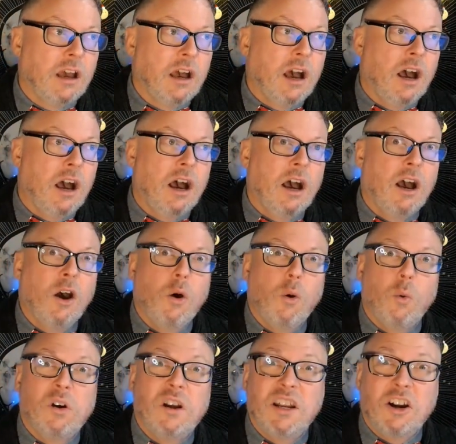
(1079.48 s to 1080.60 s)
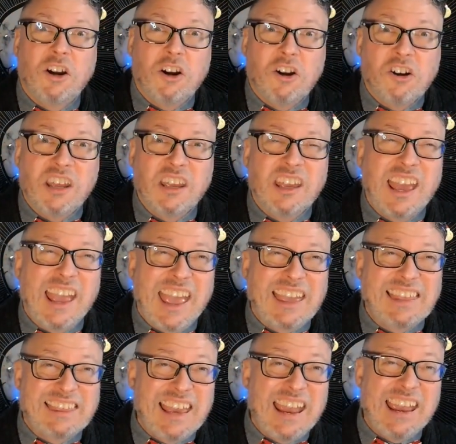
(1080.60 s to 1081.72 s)
were in a hurry,
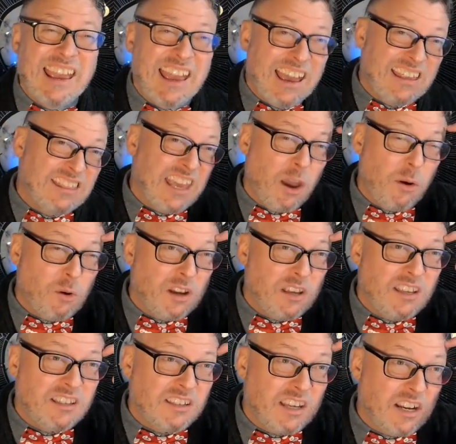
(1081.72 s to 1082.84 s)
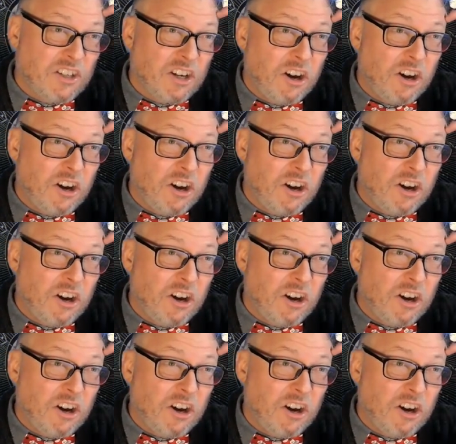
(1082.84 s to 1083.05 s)
and they were in such a